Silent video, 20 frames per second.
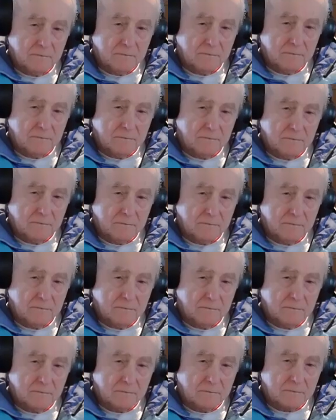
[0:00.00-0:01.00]
feeling
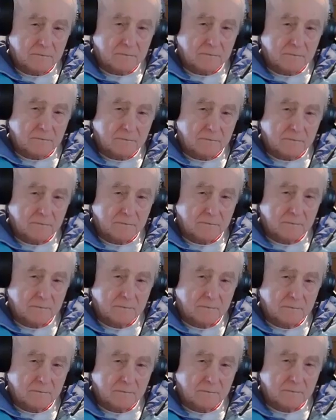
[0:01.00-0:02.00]
s- sad for
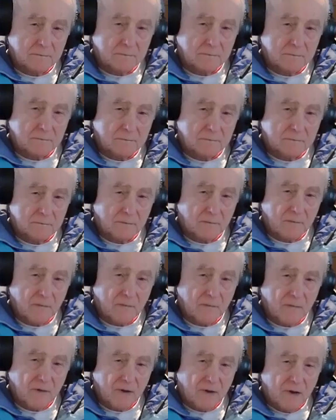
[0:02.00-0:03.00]
her,
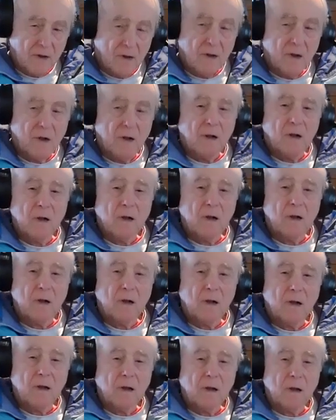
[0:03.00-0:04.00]
which is a big shift for
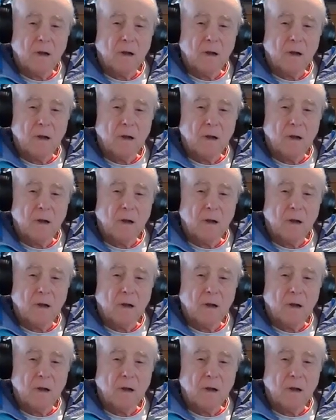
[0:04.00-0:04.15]
me.